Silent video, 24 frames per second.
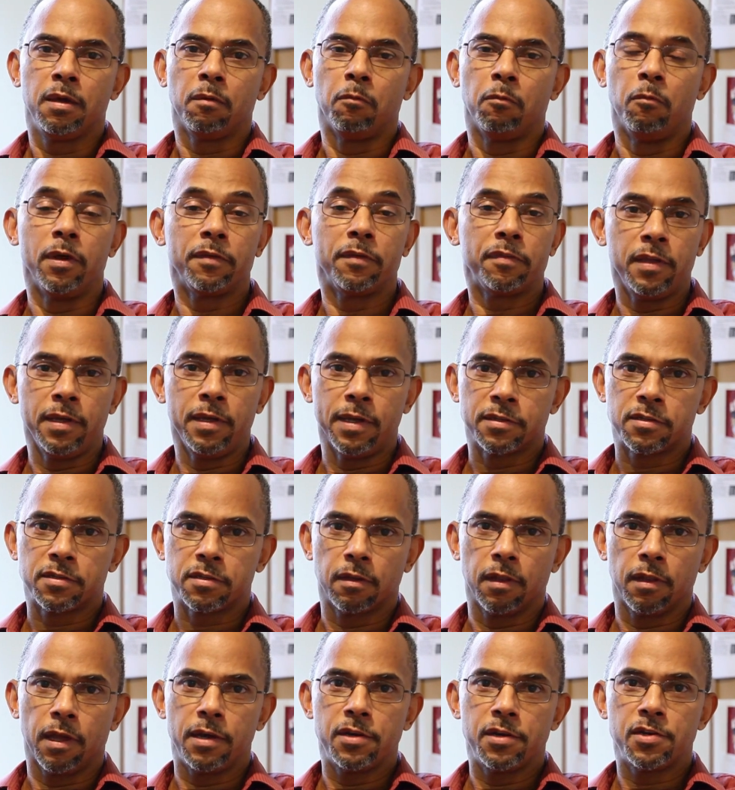with the
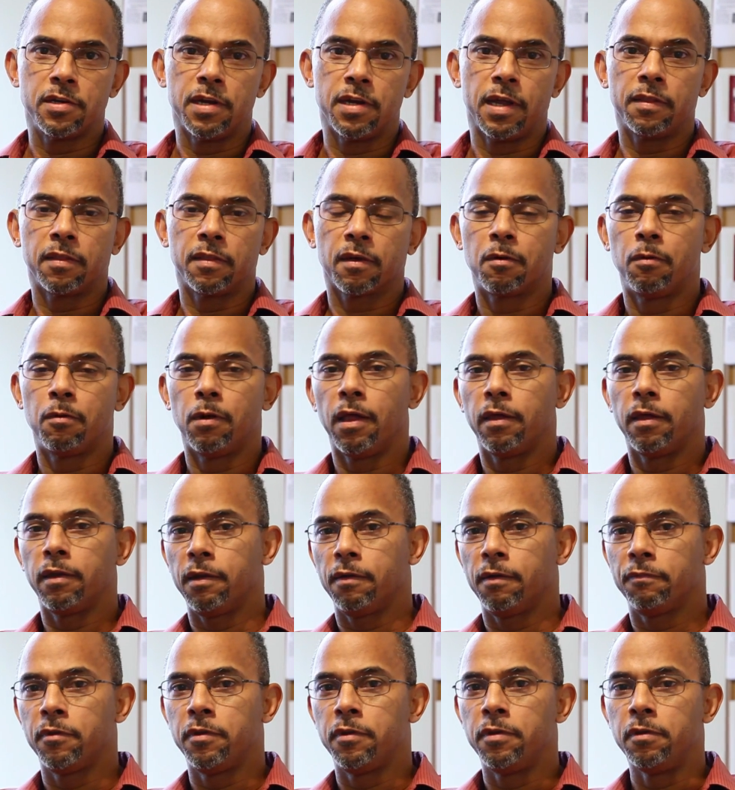installation and the quality
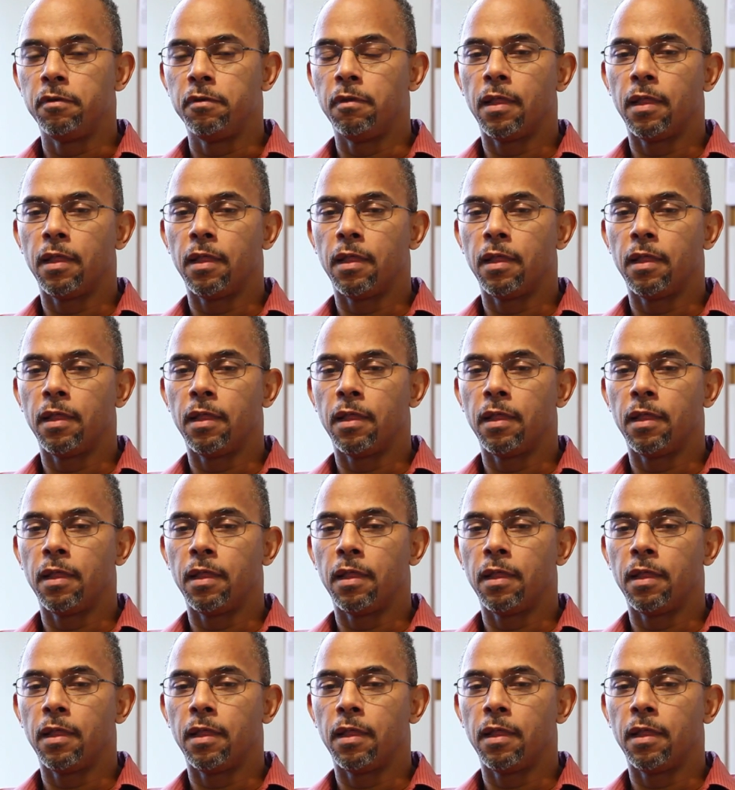of the new